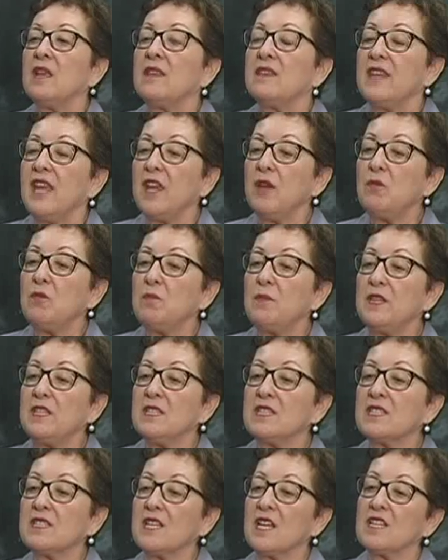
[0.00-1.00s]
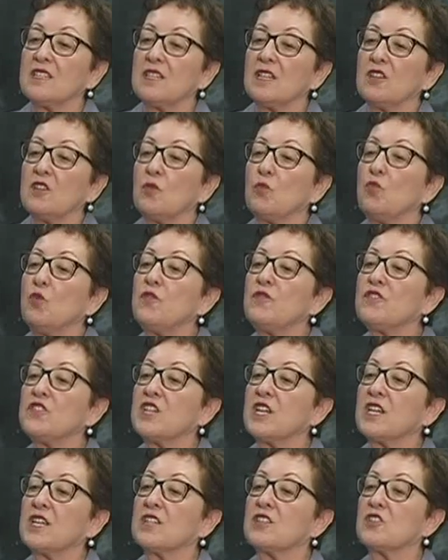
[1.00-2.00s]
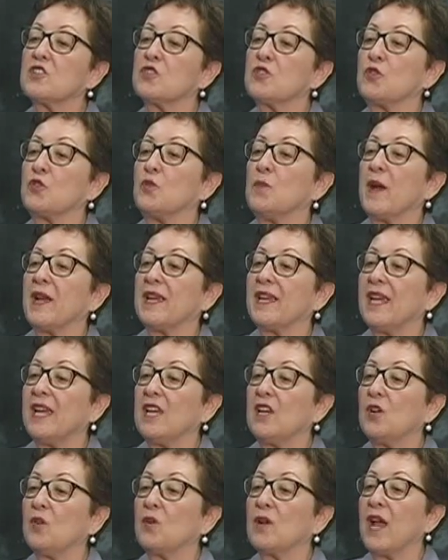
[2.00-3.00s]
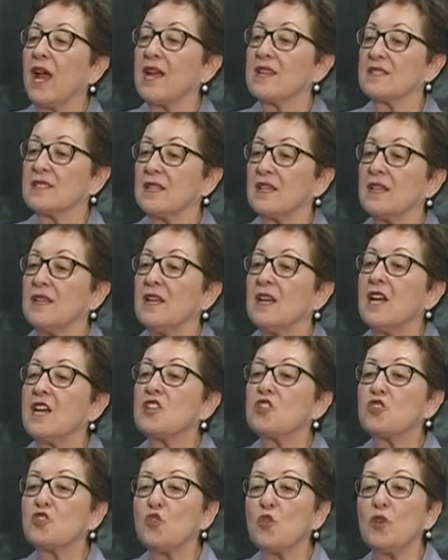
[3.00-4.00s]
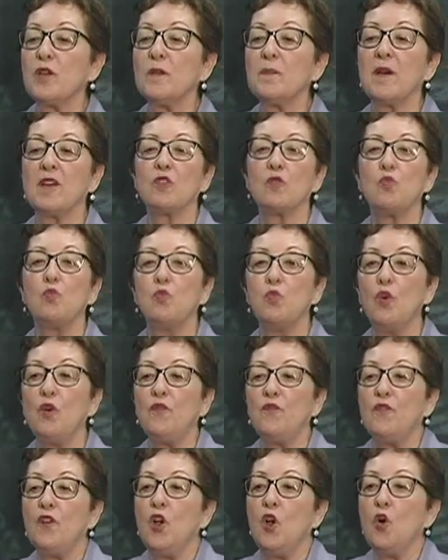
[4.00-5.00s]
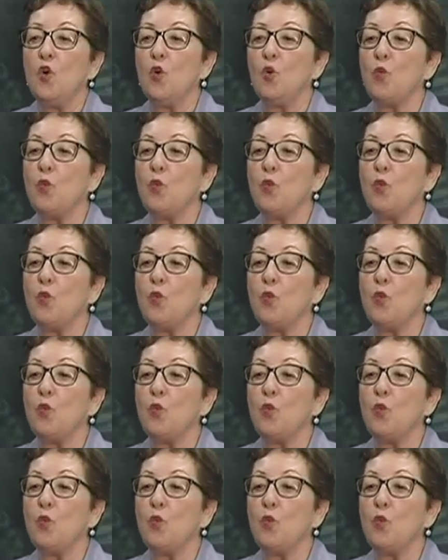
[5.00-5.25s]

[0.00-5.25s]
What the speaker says: They will be discussing The Wolf's Chicken Stew by Keiko Casa, a story about a wolf who